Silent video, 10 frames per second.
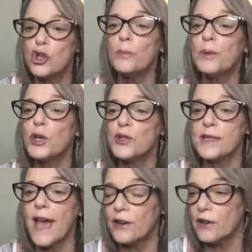Jupiter,
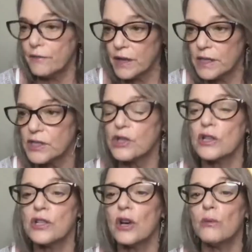Saturn, and Venus
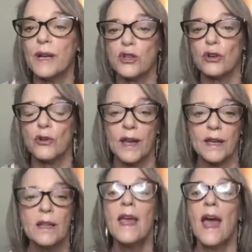start to go
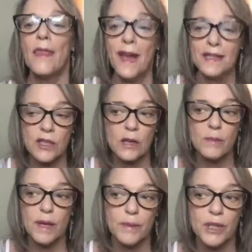retrograde. And that's going to
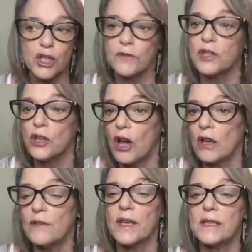be a big shift in
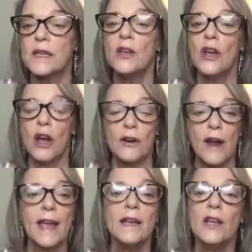all of us. All
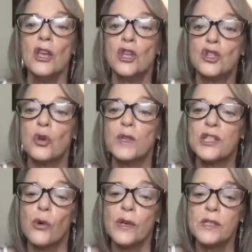right? So it's
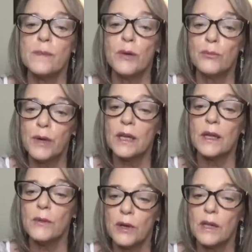going to be
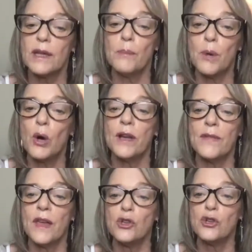really, really
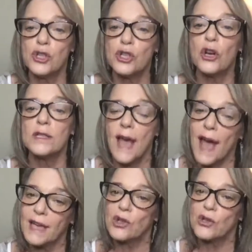important that you start to
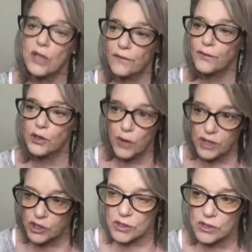ask yourself those
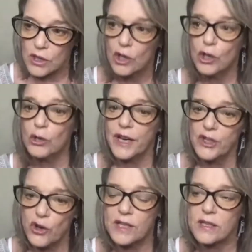questions. Who do I
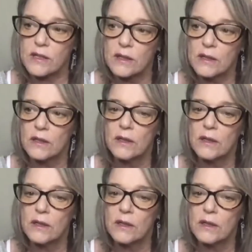trust?